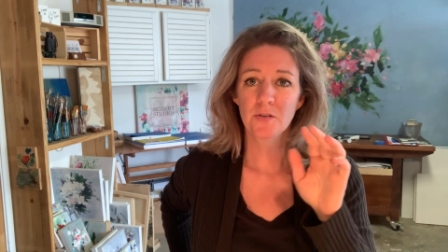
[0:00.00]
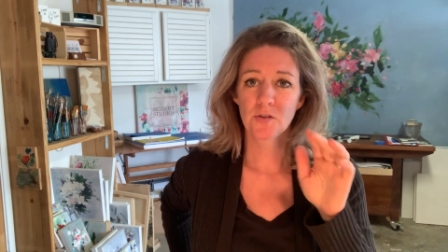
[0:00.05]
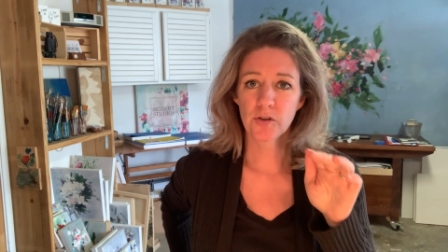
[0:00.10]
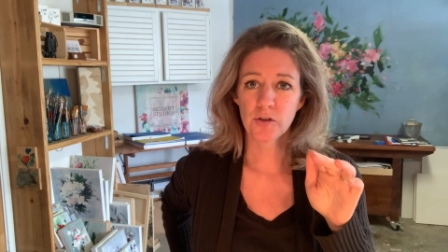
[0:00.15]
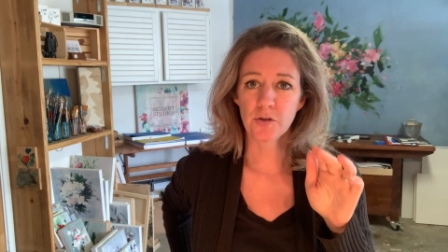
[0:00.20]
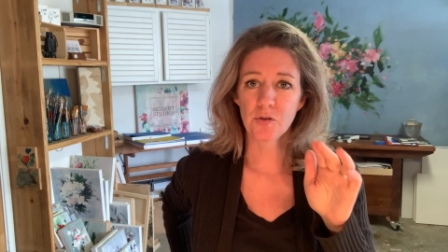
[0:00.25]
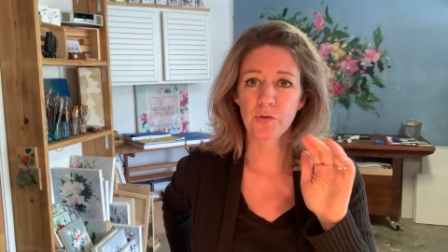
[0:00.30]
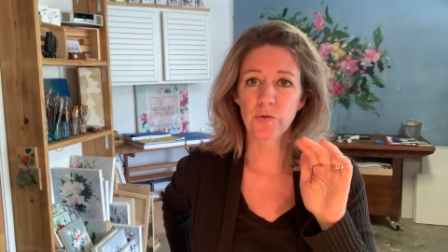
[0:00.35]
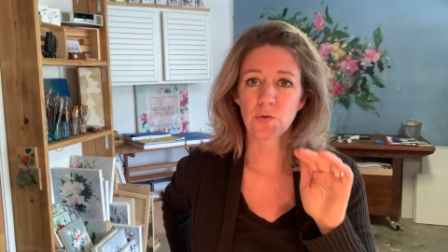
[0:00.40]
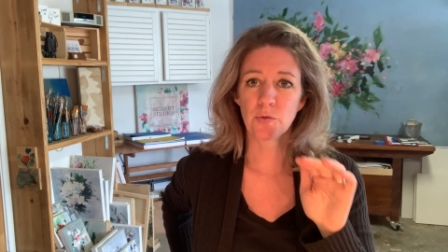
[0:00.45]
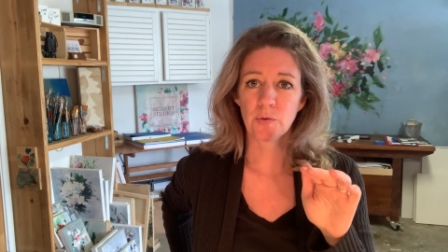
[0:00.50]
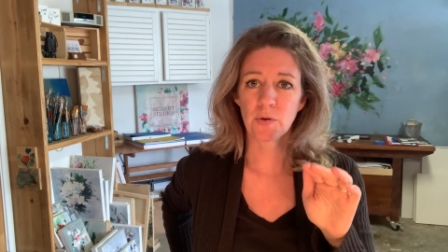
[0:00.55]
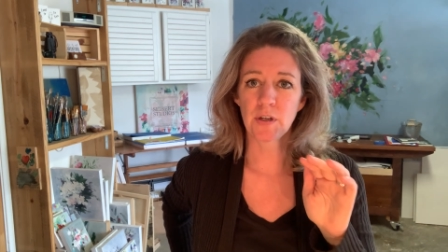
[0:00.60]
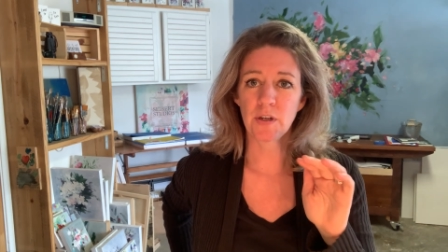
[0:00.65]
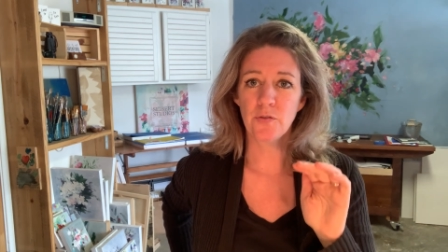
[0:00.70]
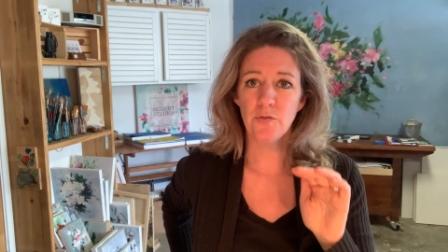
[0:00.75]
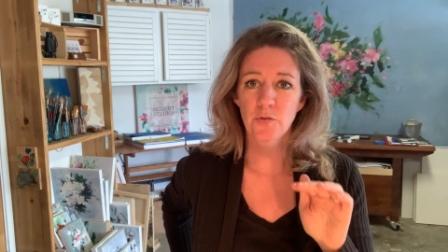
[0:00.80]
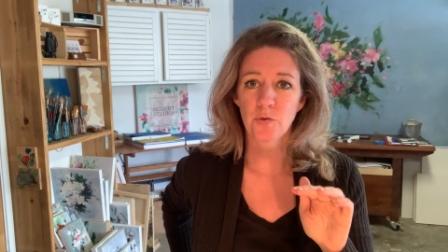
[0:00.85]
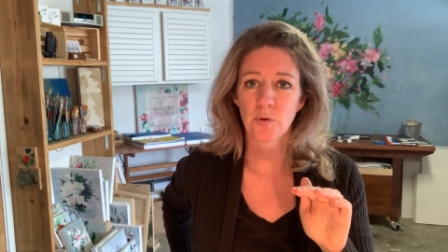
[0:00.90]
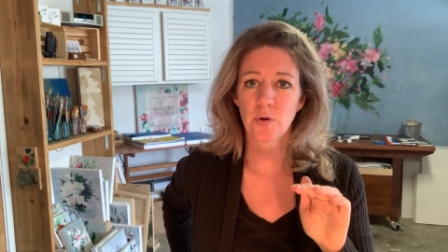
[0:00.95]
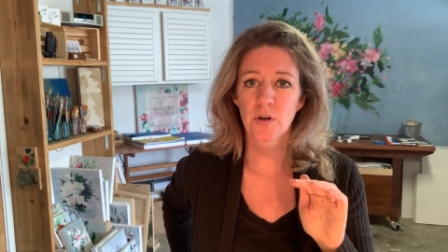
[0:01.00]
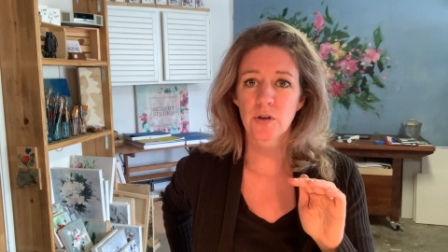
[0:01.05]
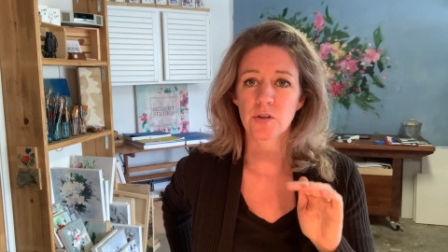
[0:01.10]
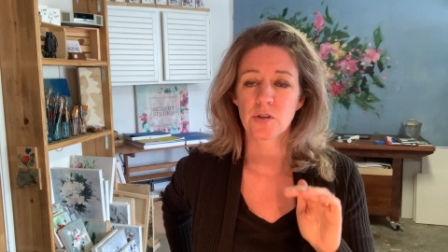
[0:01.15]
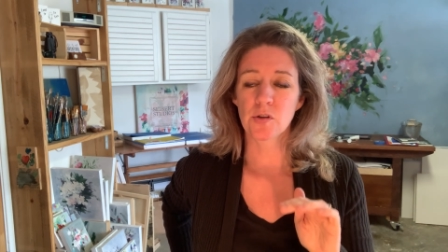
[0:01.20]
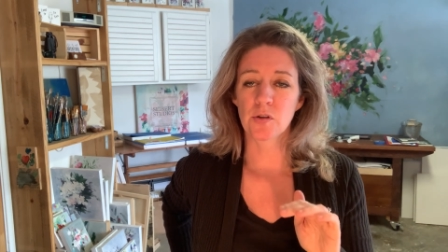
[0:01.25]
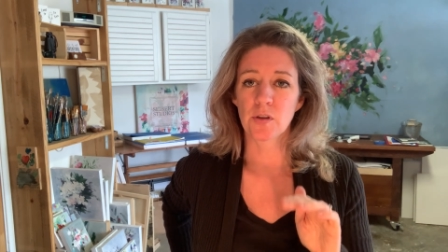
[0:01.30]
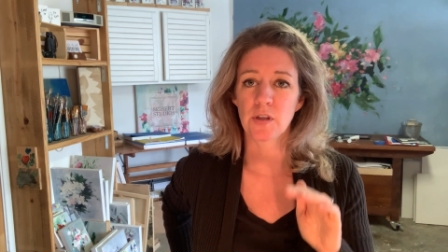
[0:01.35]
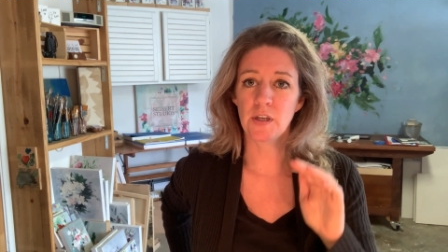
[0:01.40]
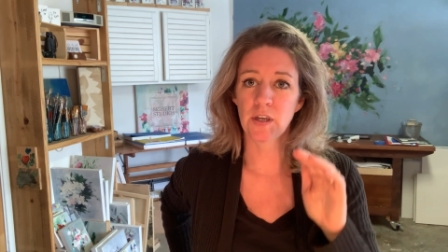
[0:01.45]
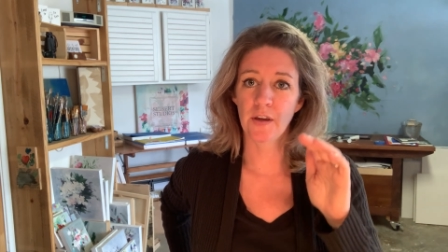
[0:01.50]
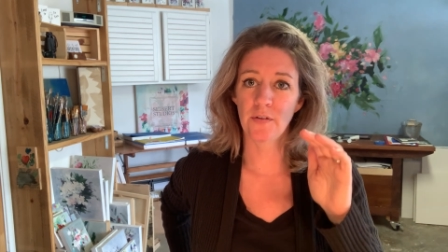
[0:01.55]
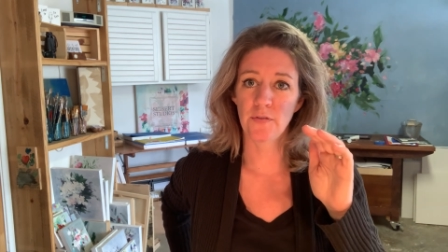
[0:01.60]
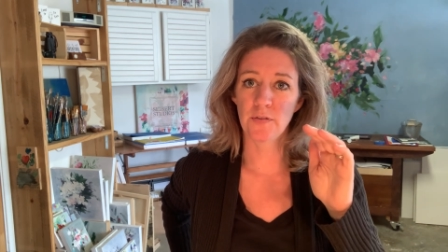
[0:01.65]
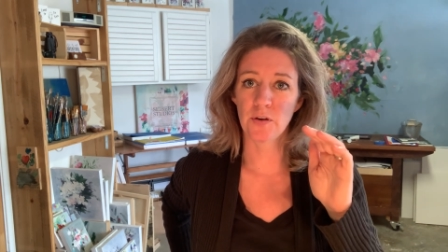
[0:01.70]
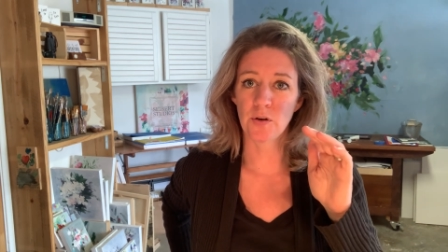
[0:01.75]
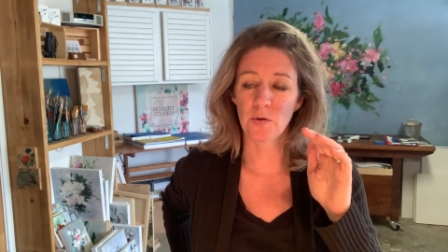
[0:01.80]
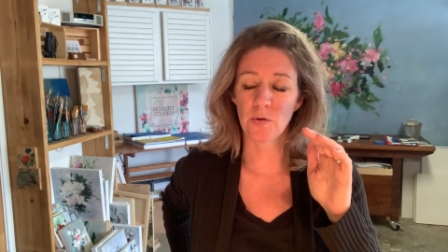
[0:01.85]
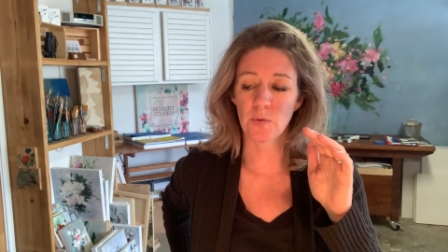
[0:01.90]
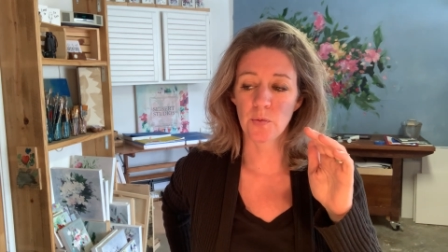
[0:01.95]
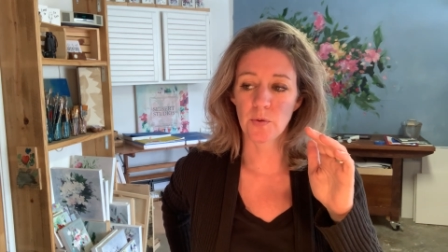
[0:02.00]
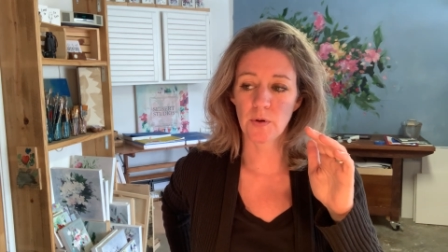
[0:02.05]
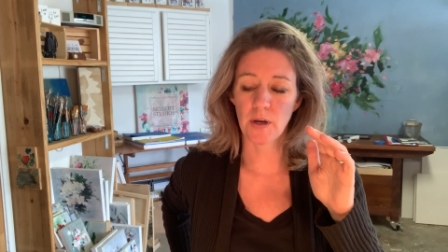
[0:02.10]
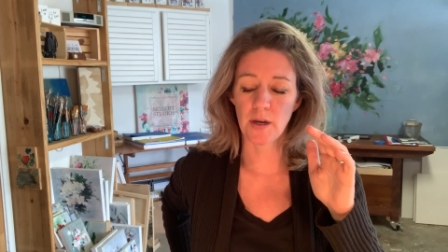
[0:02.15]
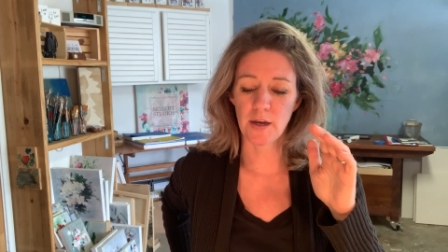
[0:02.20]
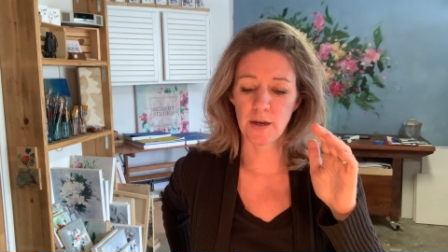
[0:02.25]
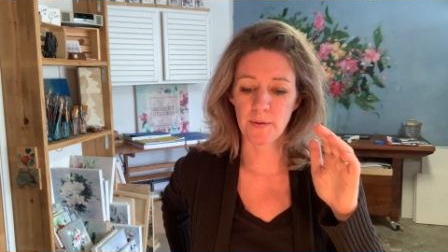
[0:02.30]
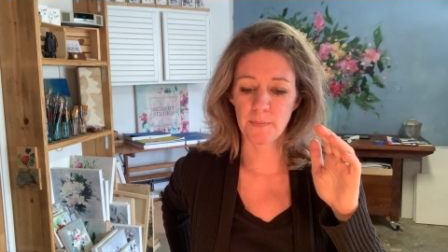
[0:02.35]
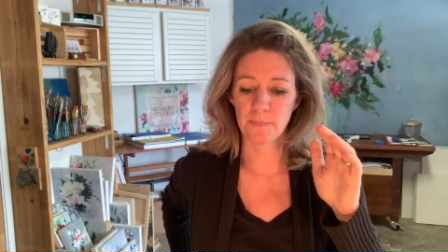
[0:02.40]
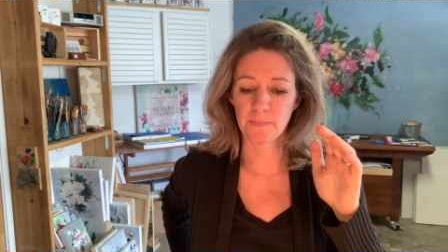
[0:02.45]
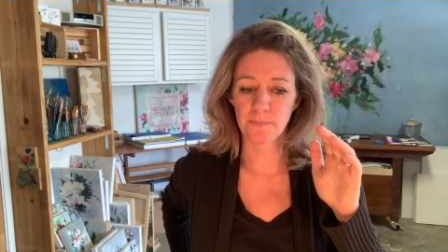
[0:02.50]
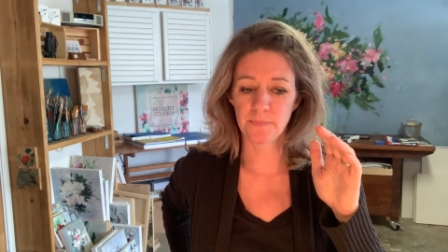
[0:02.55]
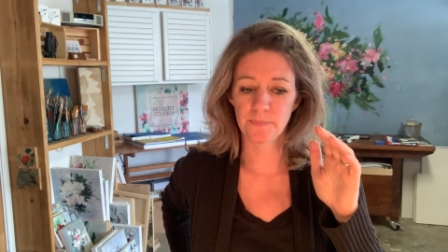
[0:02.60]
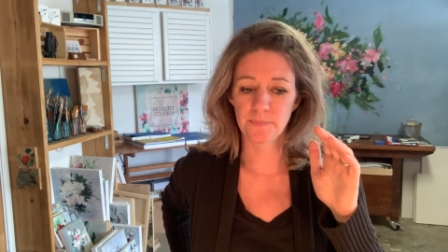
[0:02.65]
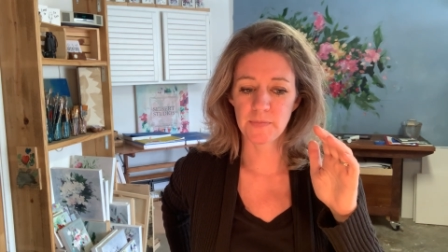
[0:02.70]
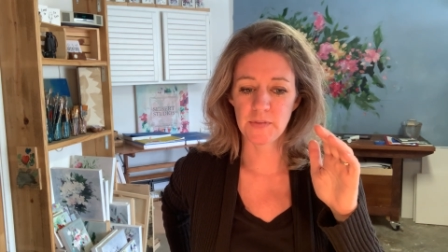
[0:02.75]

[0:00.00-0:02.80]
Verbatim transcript: two, three, four, so that if you um,